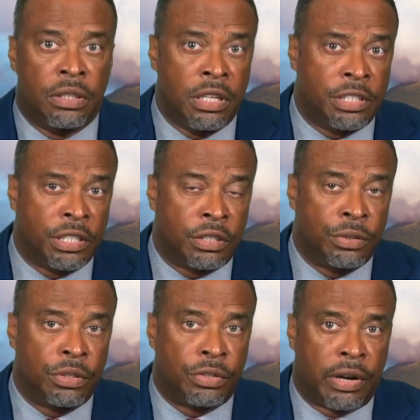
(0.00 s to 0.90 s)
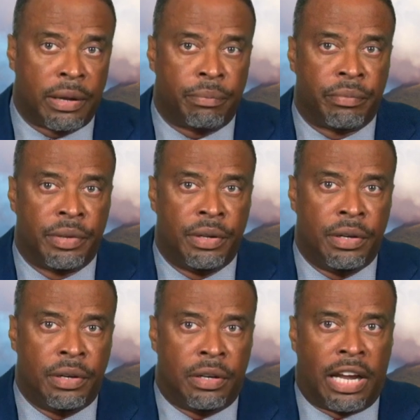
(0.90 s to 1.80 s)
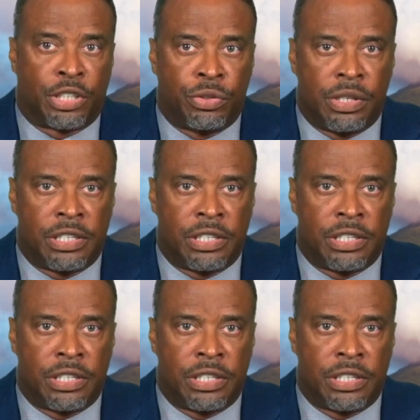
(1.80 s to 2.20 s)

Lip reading: These include crime, natural